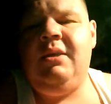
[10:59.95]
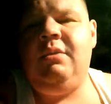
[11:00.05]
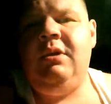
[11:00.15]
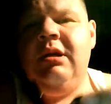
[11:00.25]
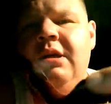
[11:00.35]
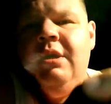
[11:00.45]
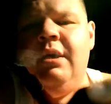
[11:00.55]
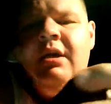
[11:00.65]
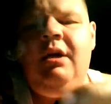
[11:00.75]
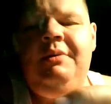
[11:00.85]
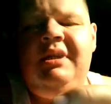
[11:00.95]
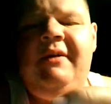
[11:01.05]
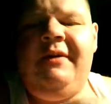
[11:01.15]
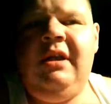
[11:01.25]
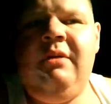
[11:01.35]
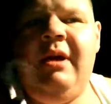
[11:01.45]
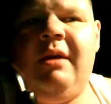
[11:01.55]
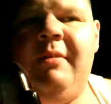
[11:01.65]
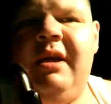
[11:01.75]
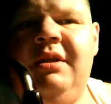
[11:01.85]
though, I would definitely
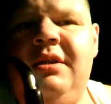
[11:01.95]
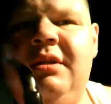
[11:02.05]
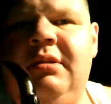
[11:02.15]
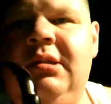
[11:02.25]
recommend